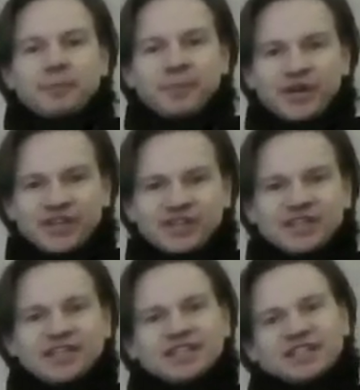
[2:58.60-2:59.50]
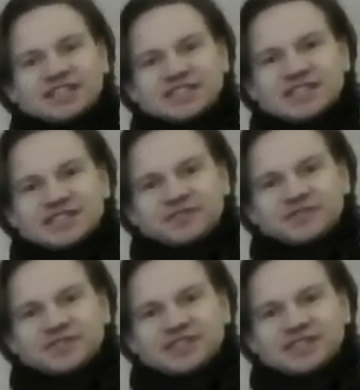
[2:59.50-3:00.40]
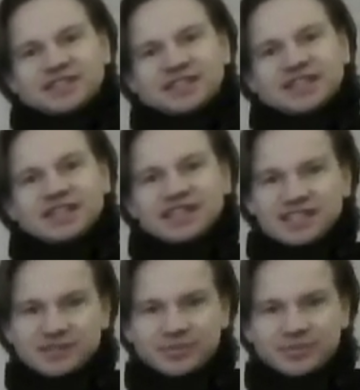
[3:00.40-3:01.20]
but it doesn't stiffen it this